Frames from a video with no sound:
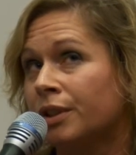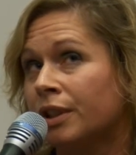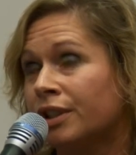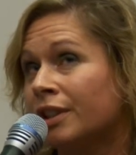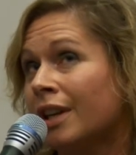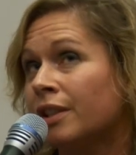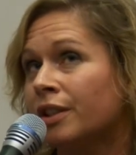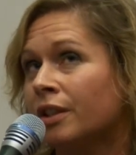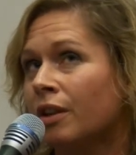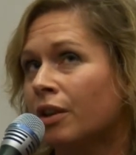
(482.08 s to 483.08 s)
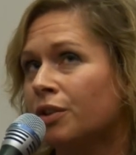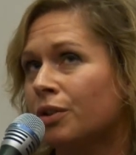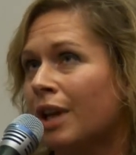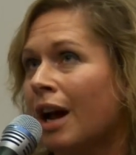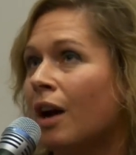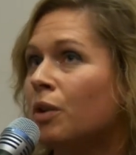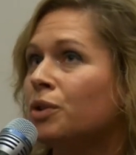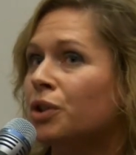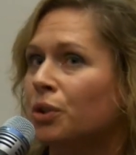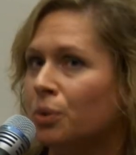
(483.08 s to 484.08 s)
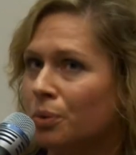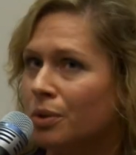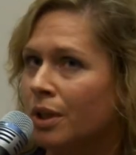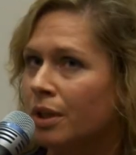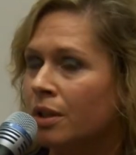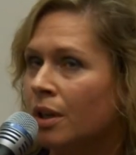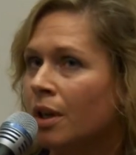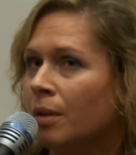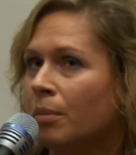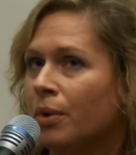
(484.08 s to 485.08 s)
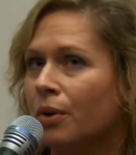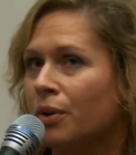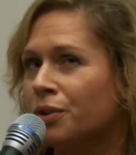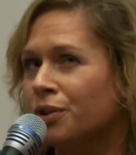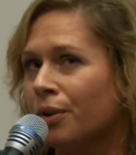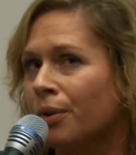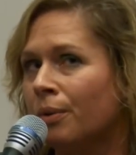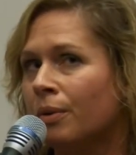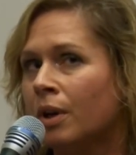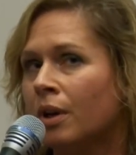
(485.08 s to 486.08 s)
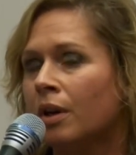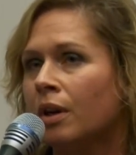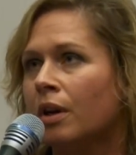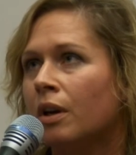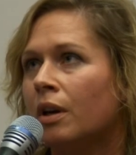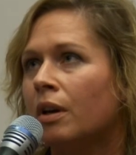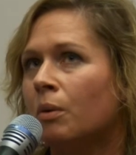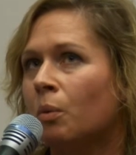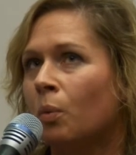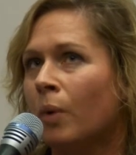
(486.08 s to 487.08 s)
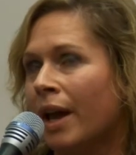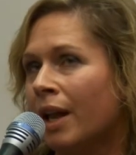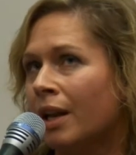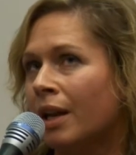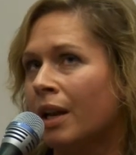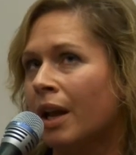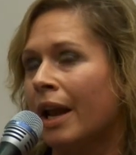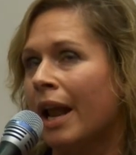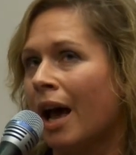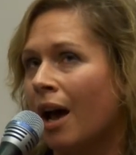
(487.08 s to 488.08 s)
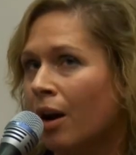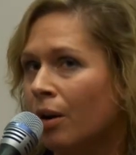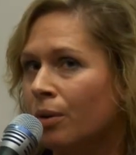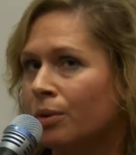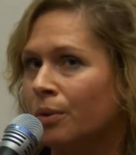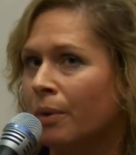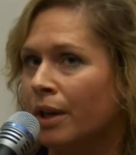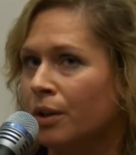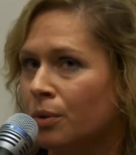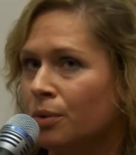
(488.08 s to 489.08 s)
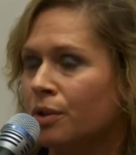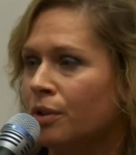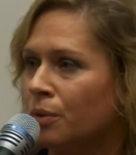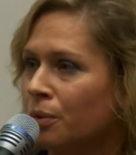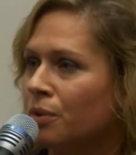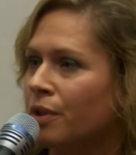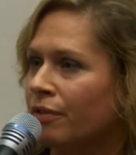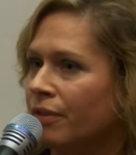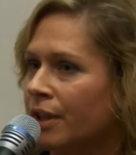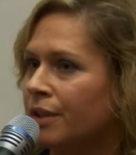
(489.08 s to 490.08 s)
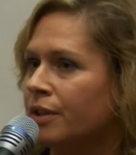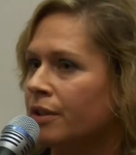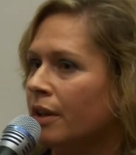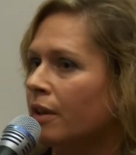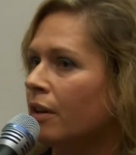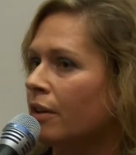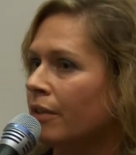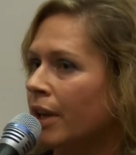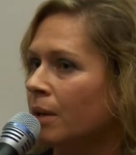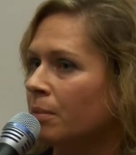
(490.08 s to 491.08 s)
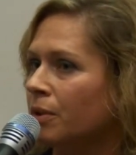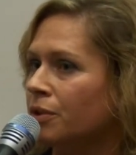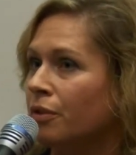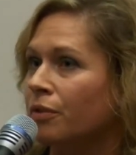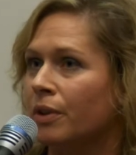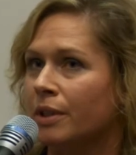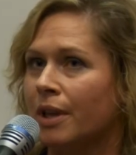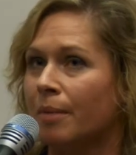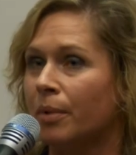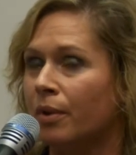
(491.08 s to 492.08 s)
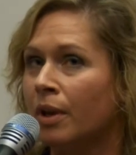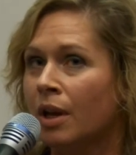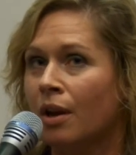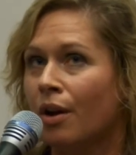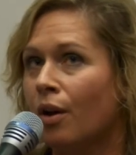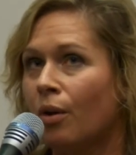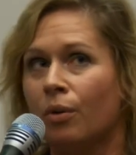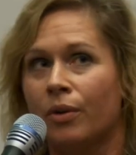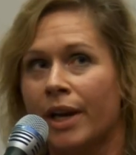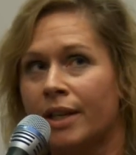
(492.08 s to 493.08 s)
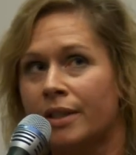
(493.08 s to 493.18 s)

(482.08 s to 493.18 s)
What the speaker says: is challenging, not just how to use it, but also when and how do I use tools and features that are available. So for example, I have a